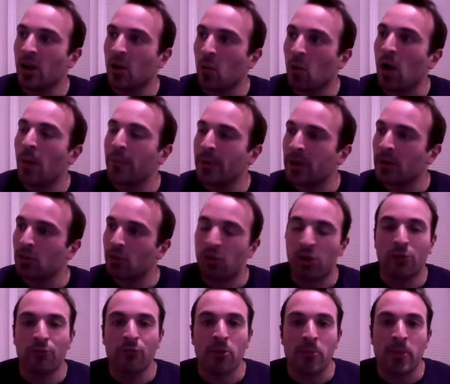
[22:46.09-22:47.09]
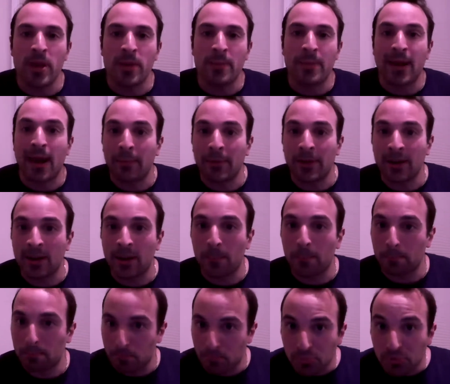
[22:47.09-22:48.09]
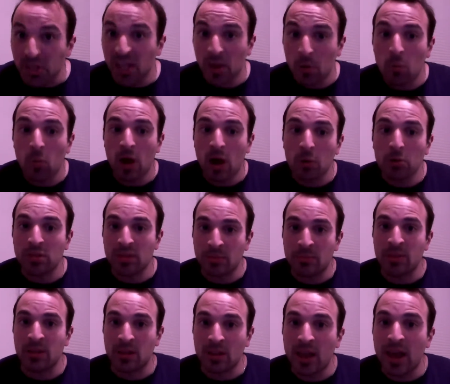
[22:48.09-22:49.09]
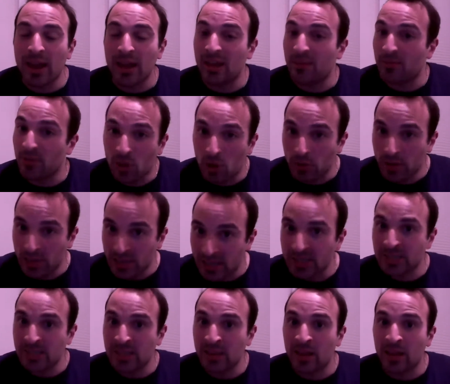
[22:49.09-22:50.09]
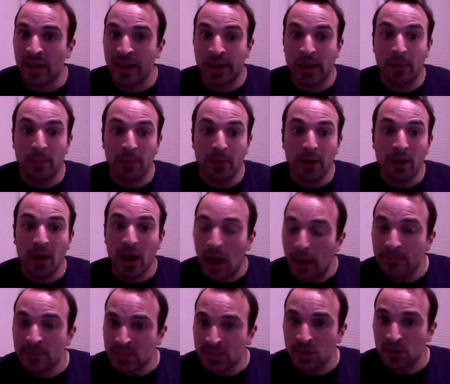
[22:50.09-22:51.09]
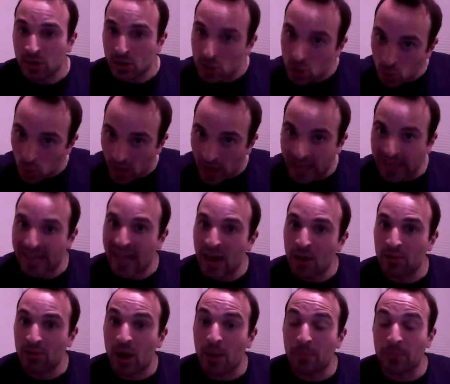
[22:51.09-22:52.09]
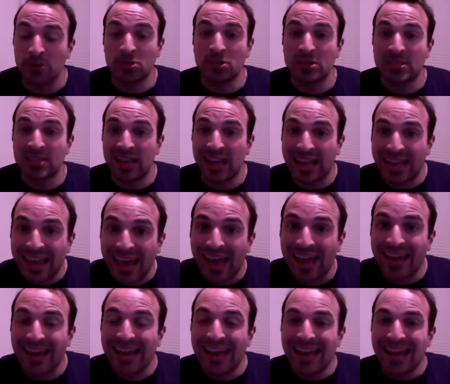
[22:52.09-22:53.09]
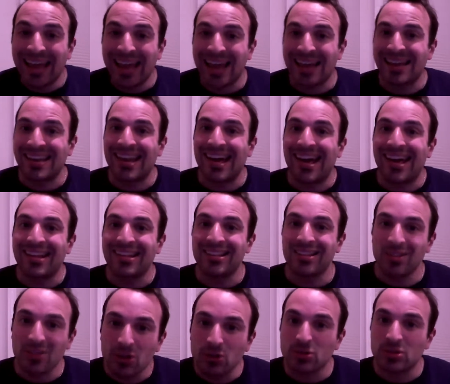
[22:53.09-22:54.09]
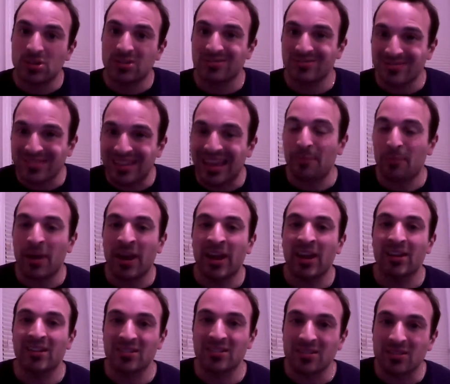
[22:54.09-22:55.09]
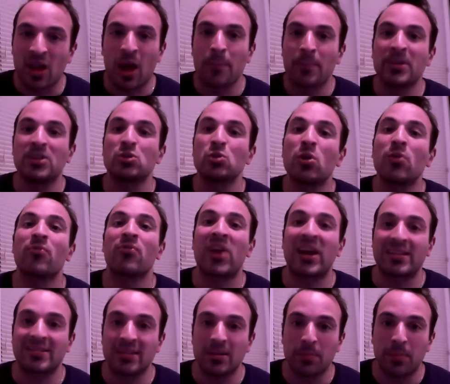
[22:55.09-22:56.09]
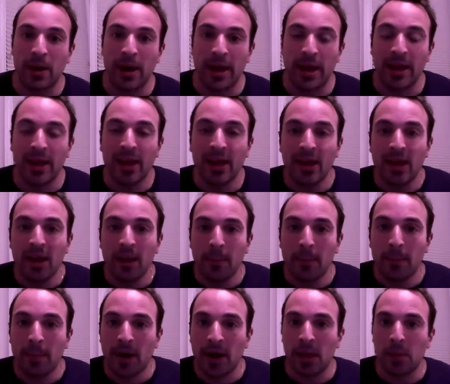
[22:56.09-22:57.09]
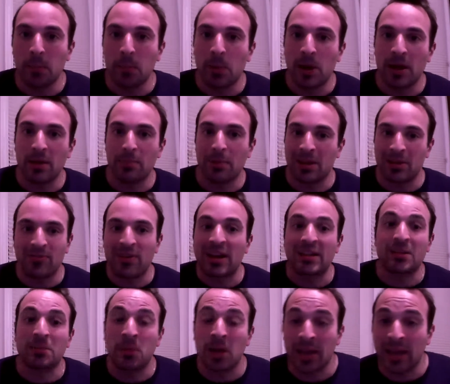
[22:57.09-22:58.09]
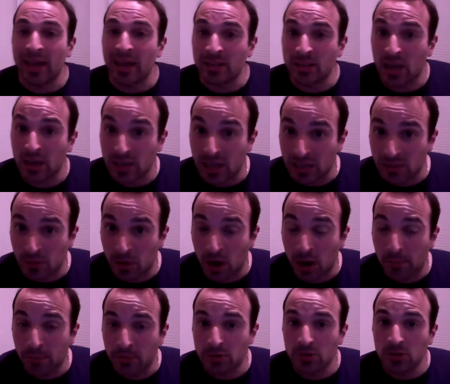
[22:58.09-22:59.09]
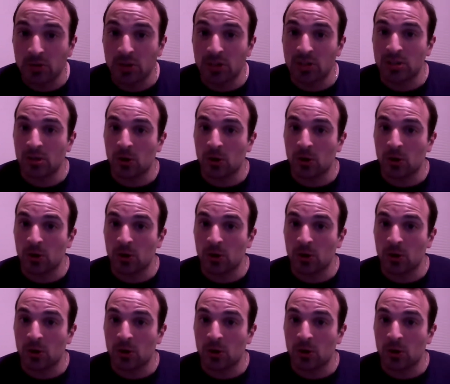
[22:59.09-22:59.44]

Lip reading: Well, I'm going to learn from him and I'm going to play well with him in the line, even though he is in the lineup. I'm still going to do what I can with the opportunities that I get and not be too affected by the fact that I'm not getting as many opportunities.